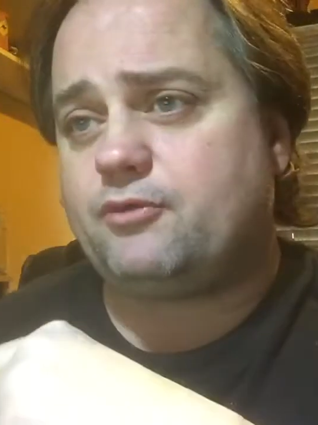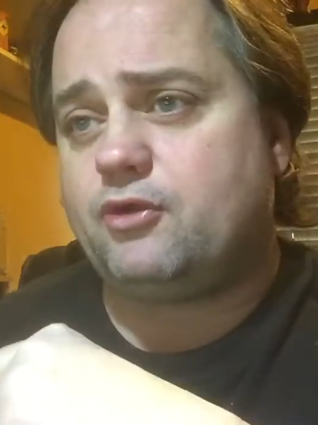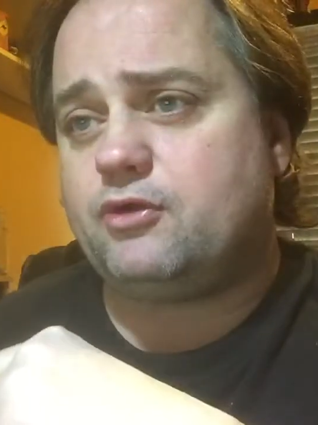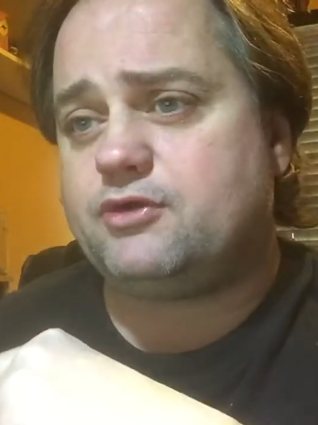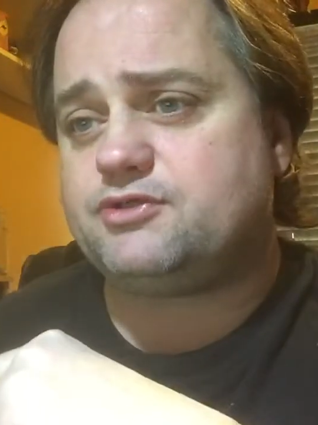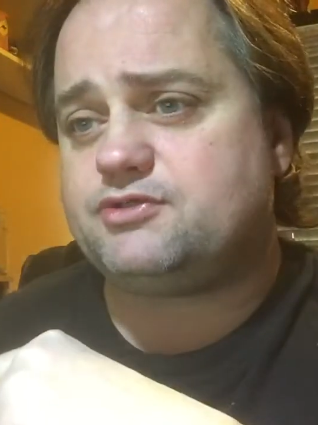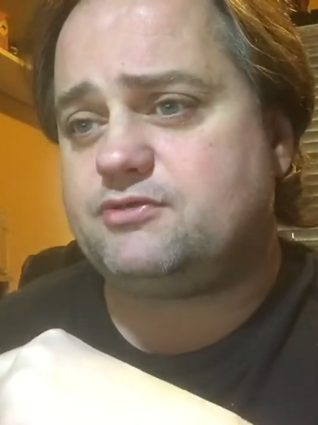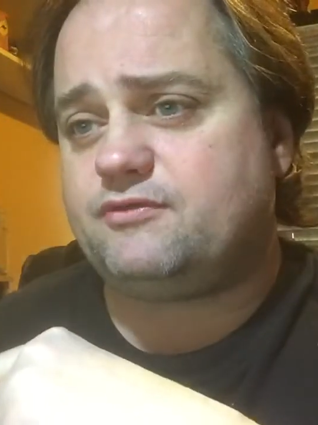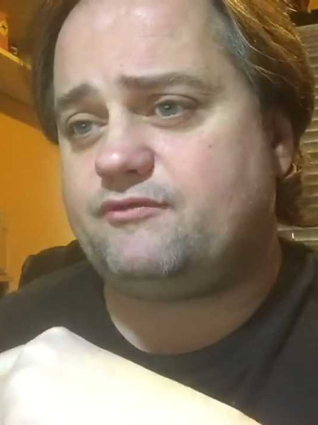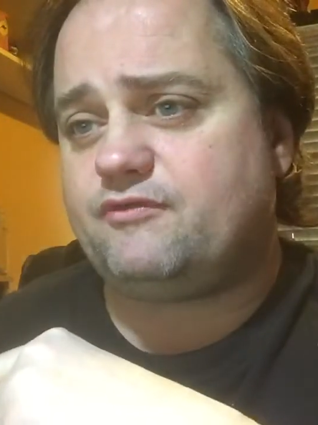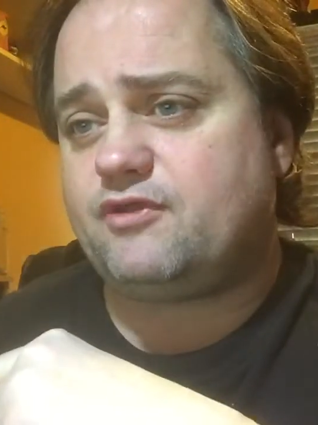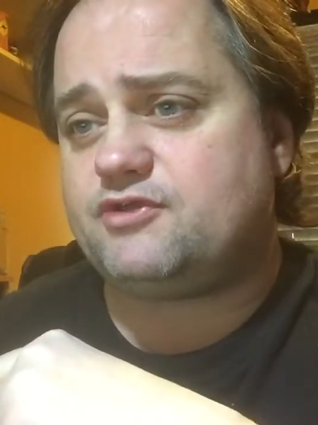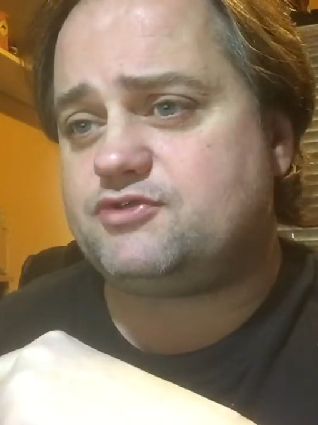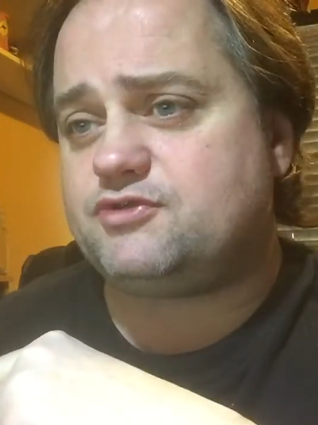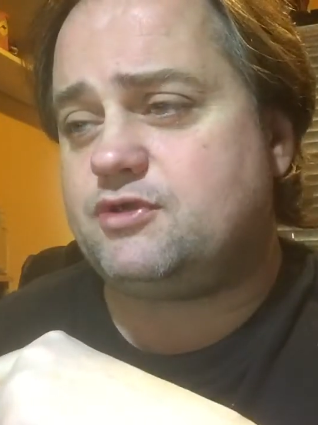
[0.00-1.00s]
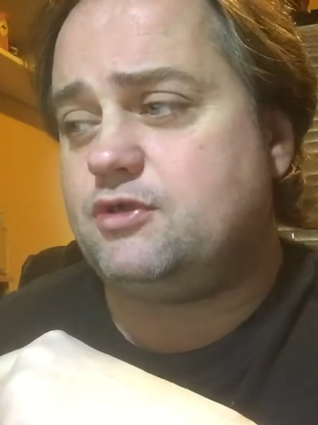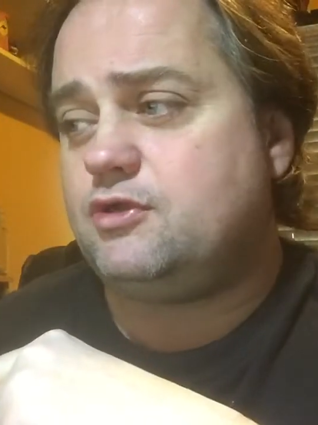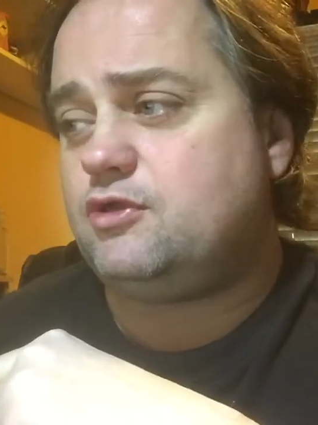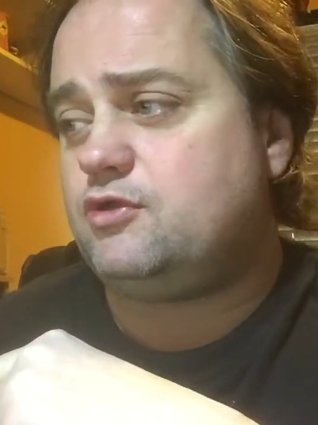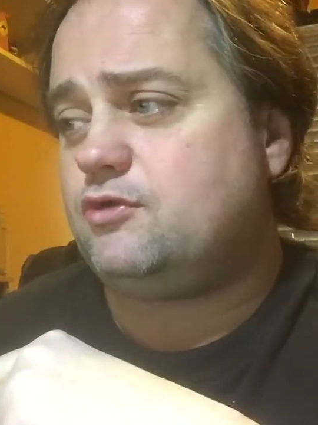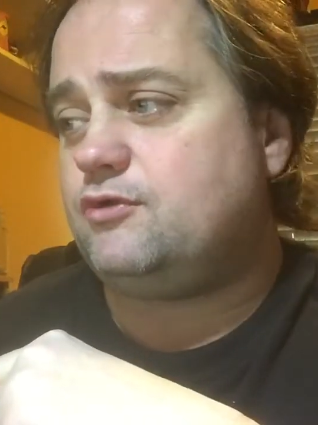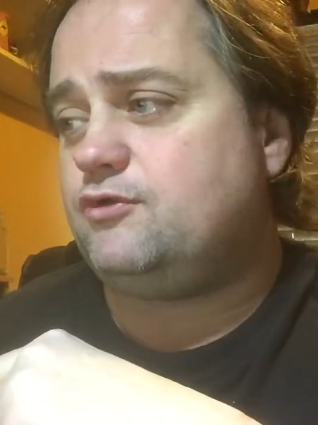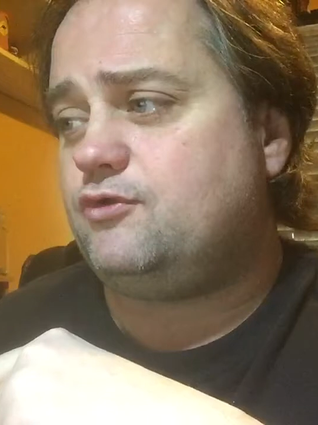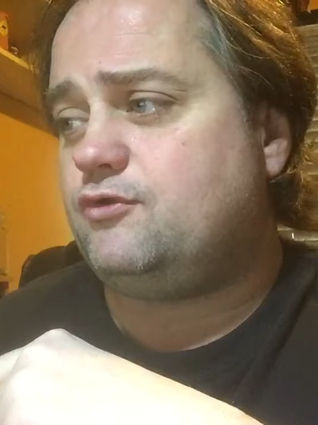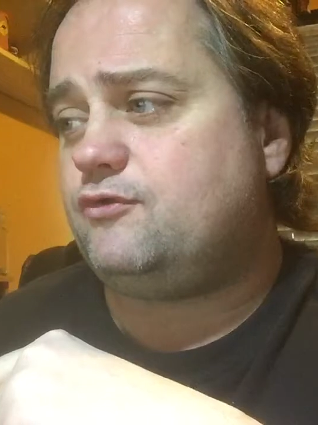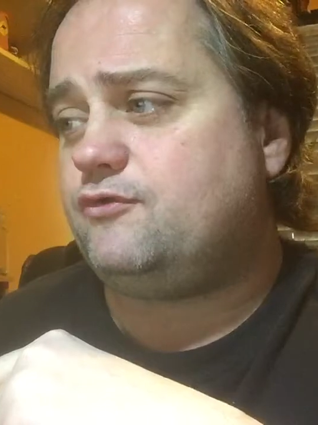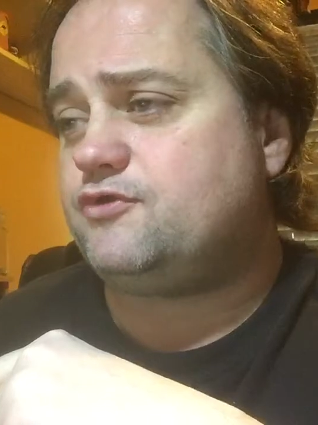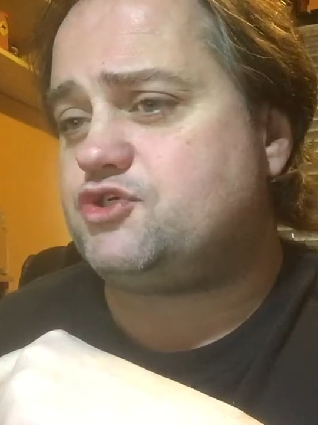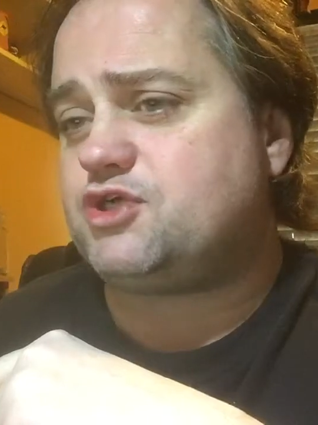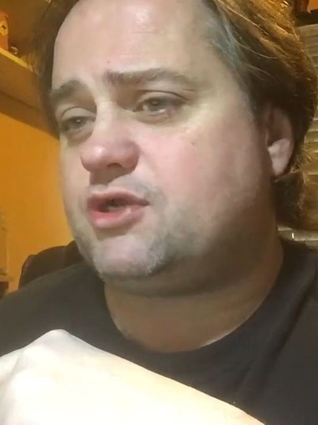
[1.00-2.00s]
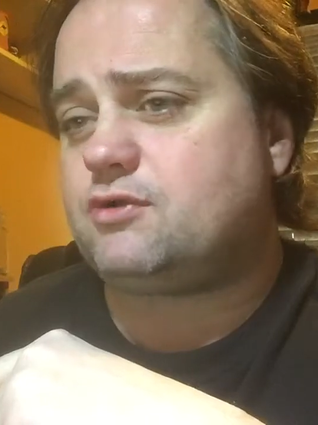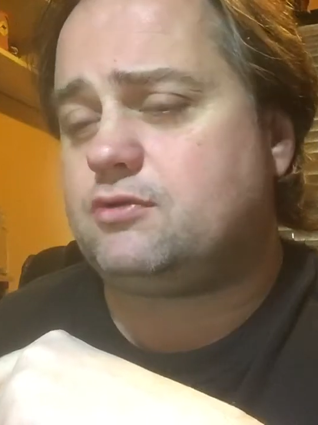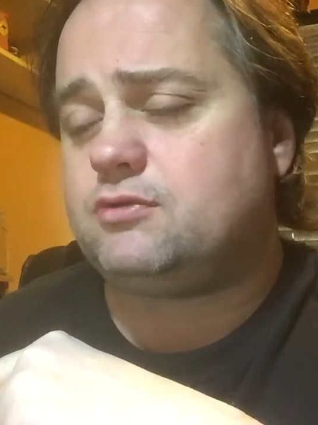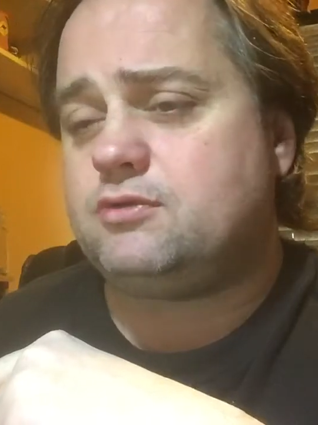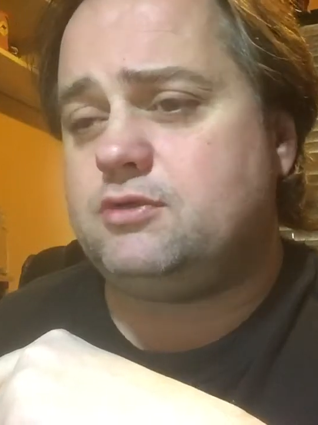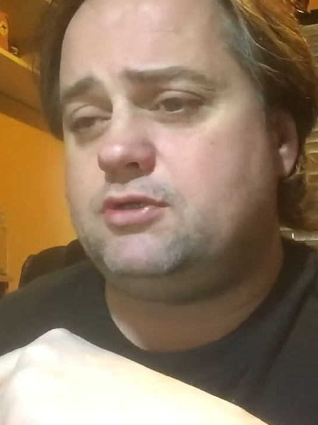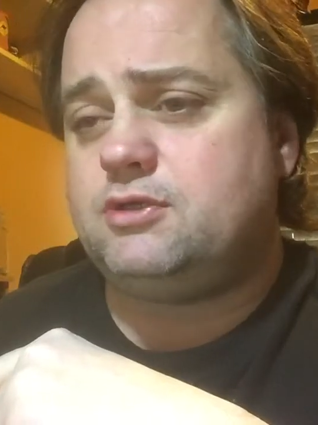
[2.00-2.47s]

guys, those who are new to the channel.